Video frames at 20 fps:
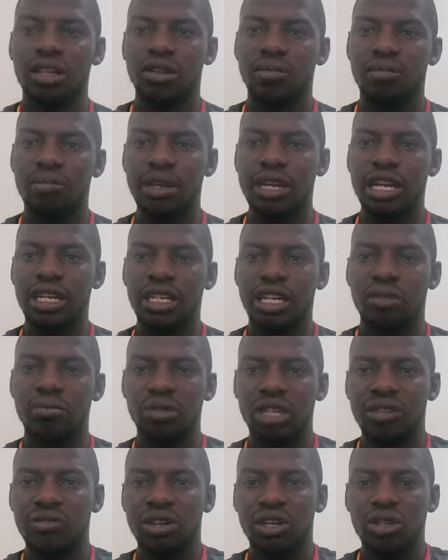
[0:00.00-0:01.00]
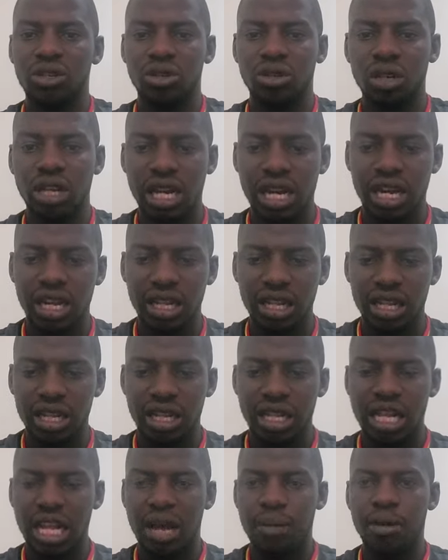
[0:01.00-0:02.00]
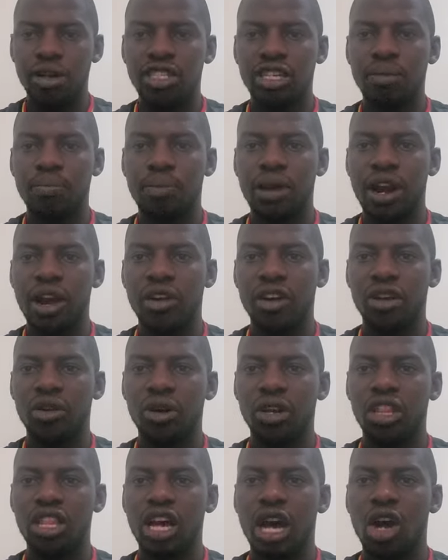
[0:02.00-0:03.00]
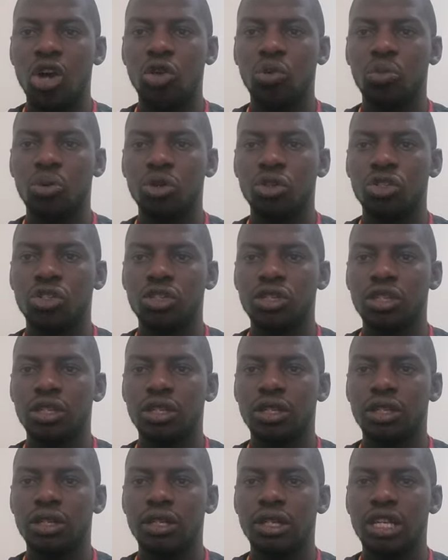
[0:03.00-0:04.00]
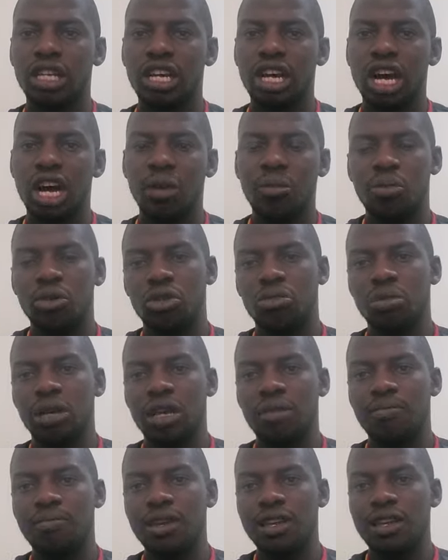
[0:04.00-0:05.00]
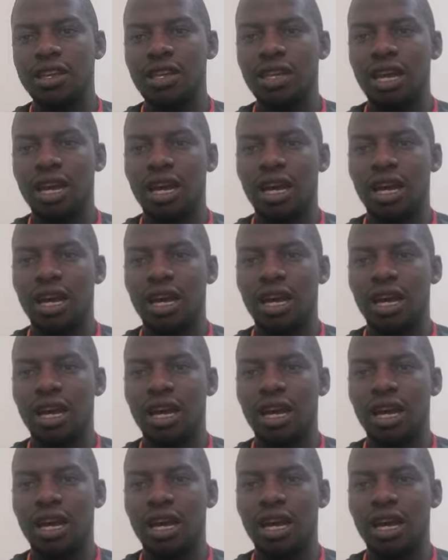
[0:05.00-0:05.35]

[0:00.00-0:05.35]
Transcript: bigger term. If I told about empowering, what are the outputs? Outputs may be